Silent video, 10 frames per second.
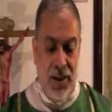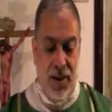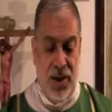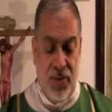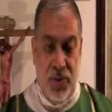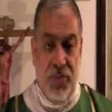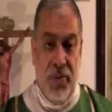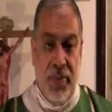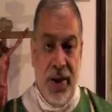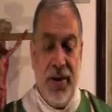It would be
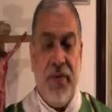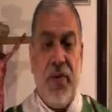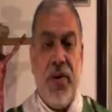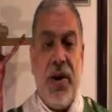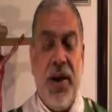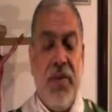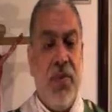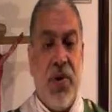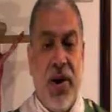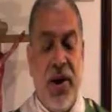better for him
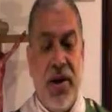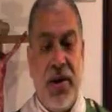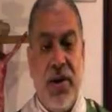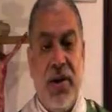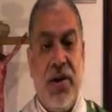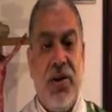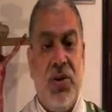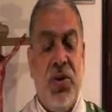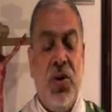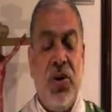or her
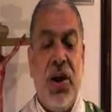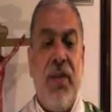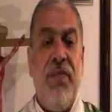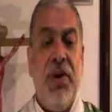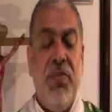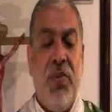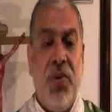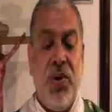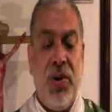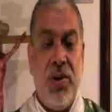to not have been
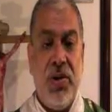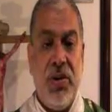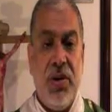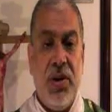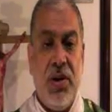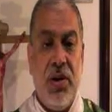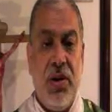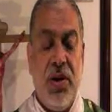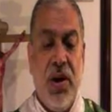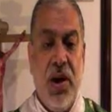born.
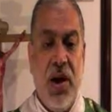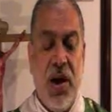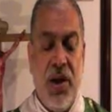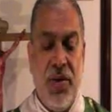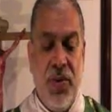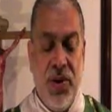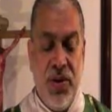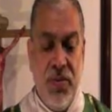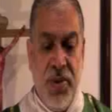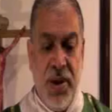The
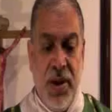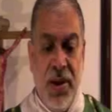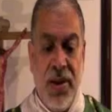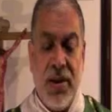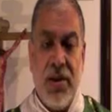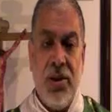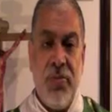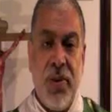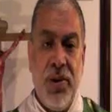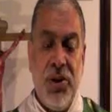reason being that his
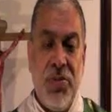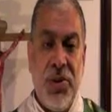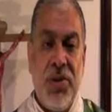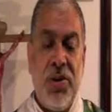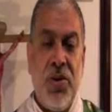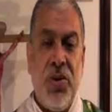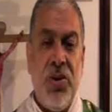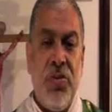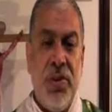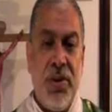punishment is going
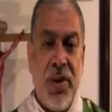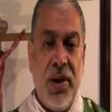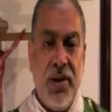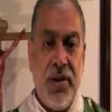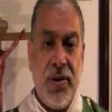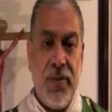to be great.